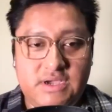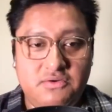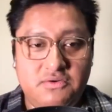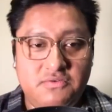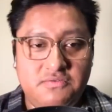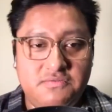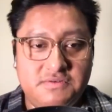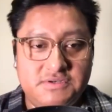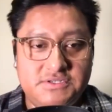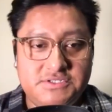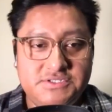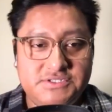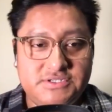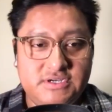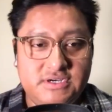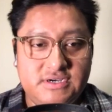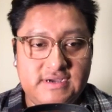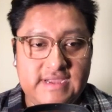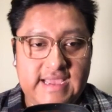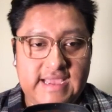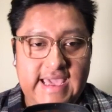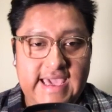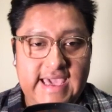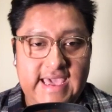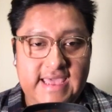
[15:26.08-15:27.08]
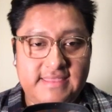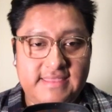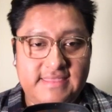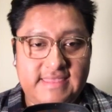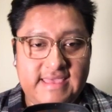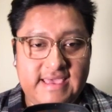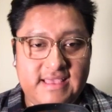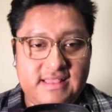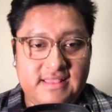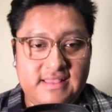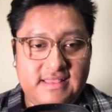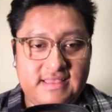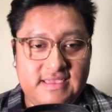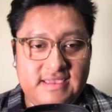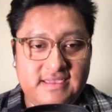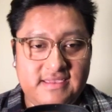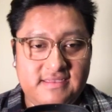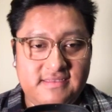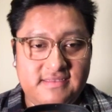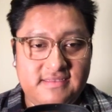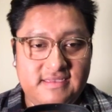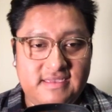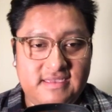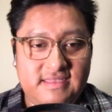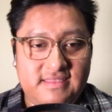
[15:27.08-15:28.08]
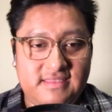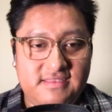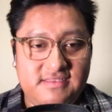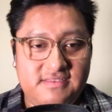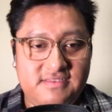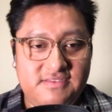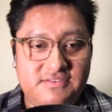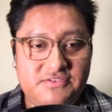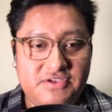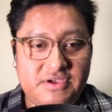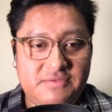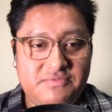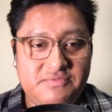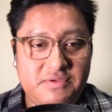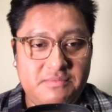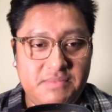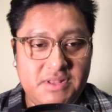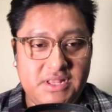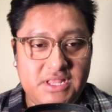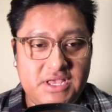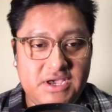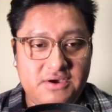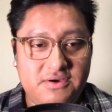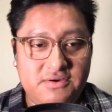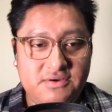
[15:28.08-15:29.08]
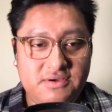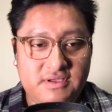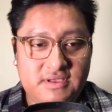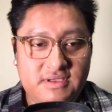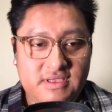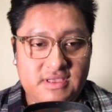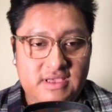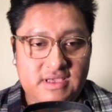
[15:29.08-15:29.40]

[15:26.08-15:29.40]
I will for sure add that link in the description below.